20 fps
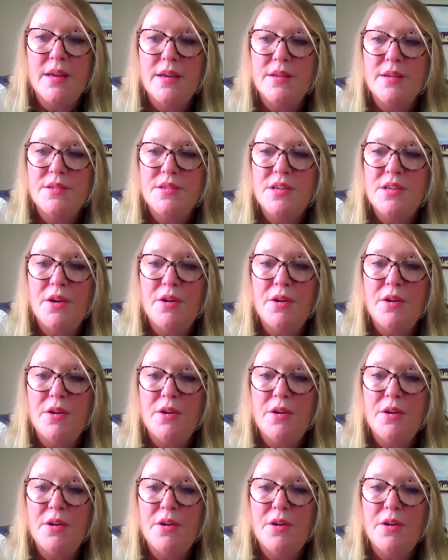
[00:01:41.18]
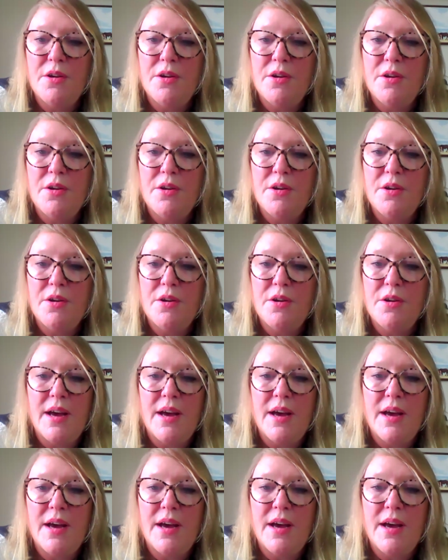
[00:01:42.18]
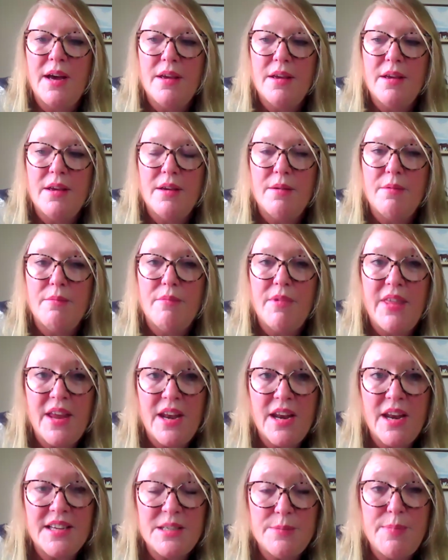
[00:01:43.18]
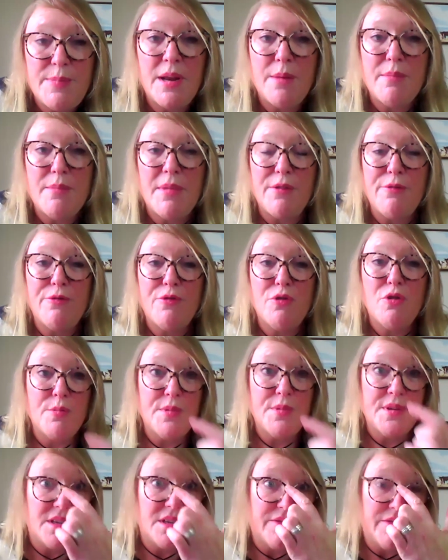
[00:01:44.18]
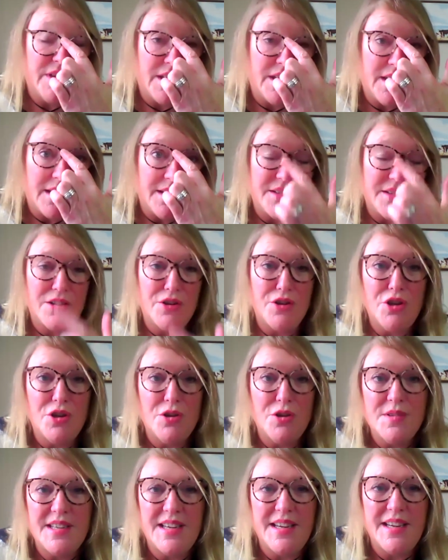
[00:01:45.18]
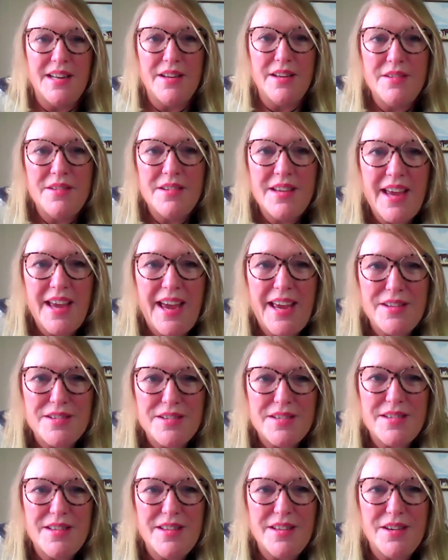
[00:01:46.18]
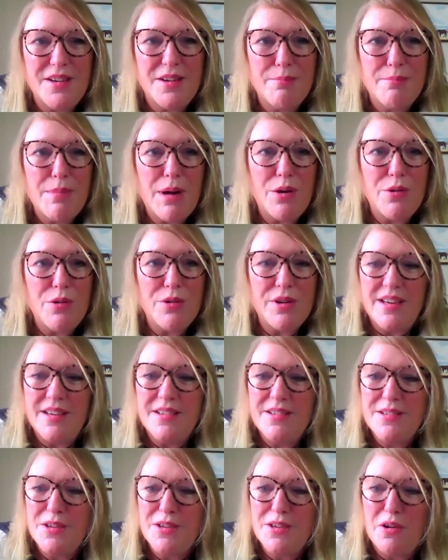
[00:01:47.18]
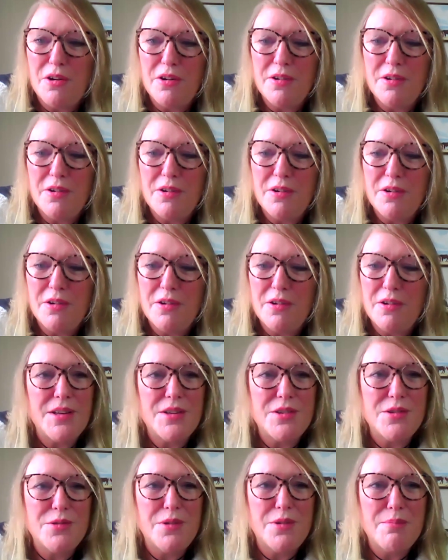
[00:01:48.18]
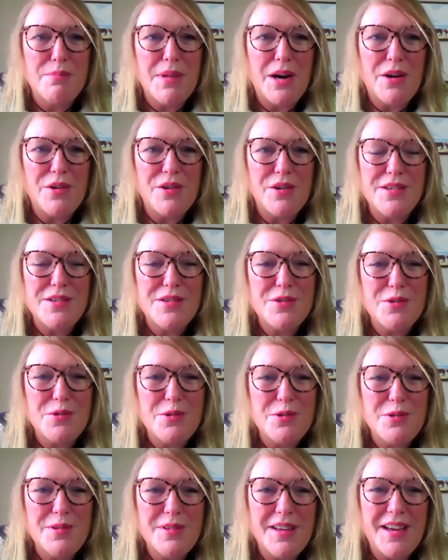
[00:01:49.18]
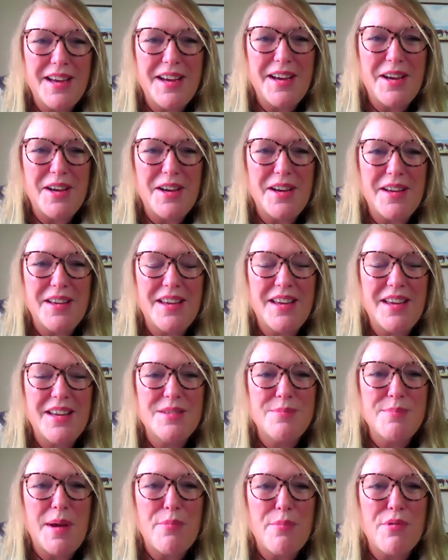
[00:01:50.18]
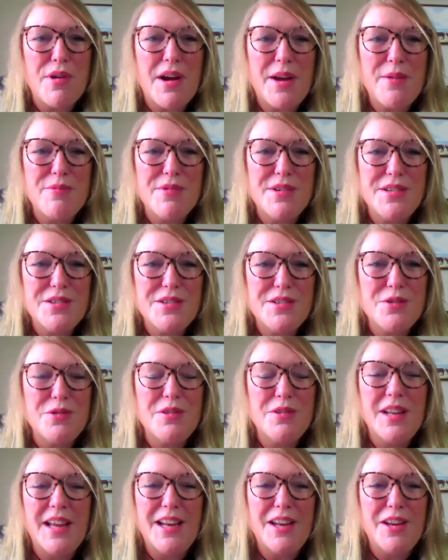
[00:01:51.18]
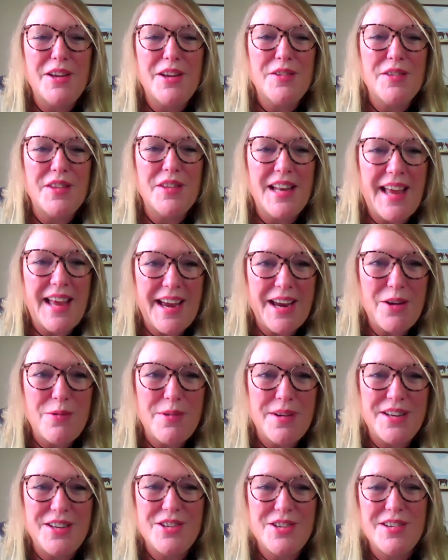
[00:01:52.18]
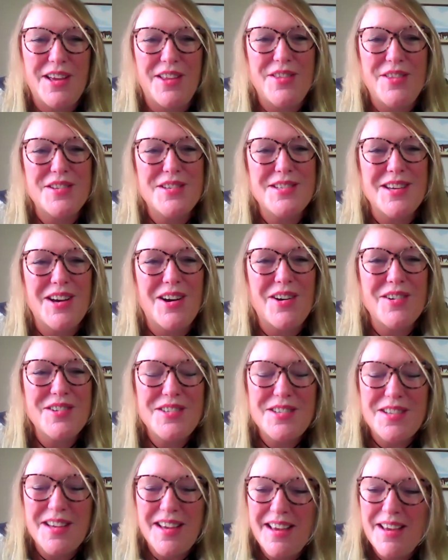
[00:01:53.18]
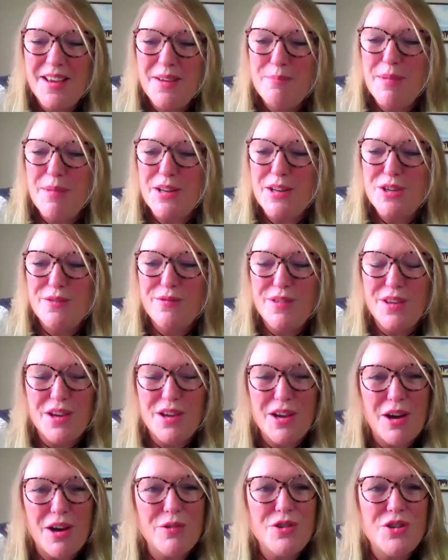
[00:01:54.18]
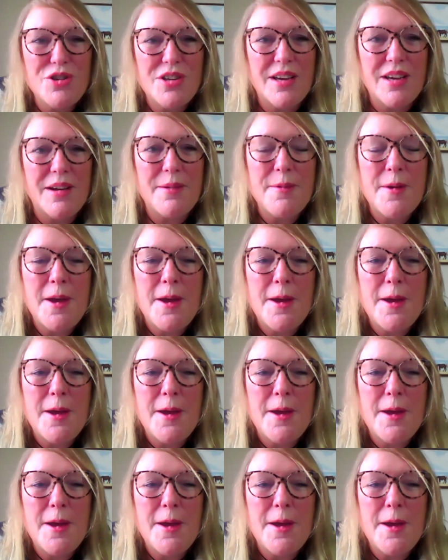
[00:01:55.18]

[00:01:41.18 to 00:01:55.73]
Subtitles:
So but then I spent my formative years in New Zealand, hence the Maori song. I went to a Maori school as my primary school. I learned the language and the songs, much of the culture.